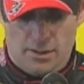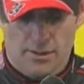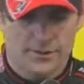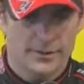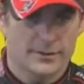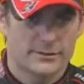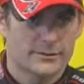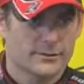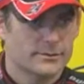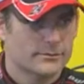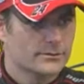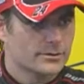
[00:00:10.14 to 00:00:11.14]

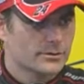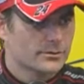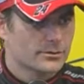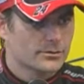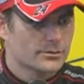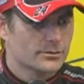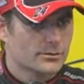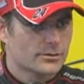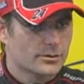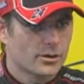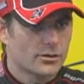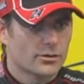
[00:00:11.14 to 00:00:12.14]

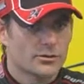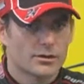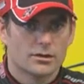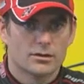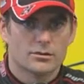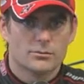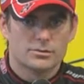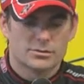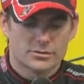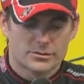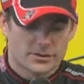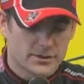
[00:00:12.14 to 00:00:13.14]
the car was
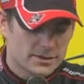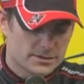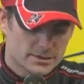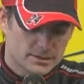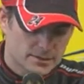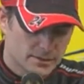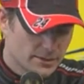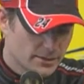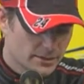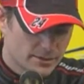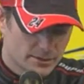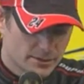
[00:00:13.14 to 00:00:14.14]
doing the things that it
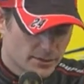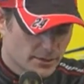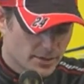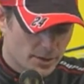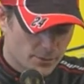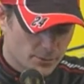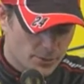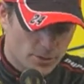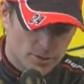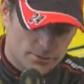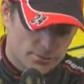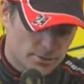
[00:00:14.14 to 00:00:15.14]
did, and I'm
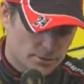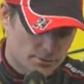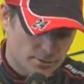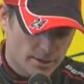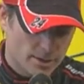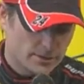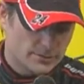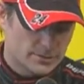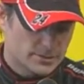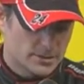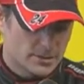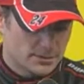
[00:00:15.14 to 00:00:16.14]
really proud of
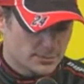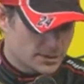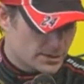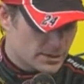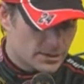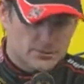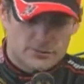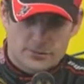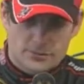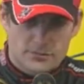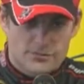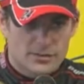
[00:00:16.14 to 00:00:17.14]
this team and Steve
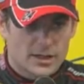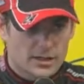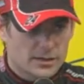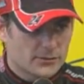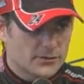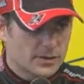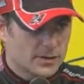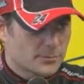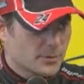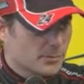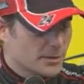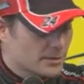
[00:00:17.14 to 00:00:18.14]
for not giving
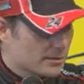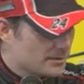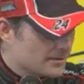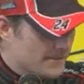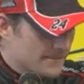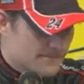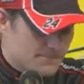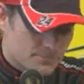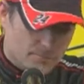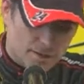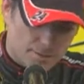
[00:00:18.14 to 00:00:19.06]
up. I mean, I